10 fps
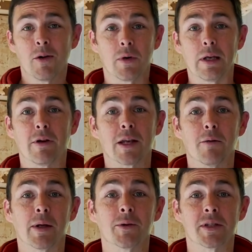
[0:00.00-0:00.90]
we're living in a
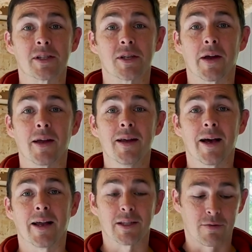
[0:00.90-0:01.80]
building site
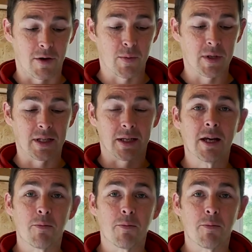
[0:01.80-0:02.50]
and it's very busy.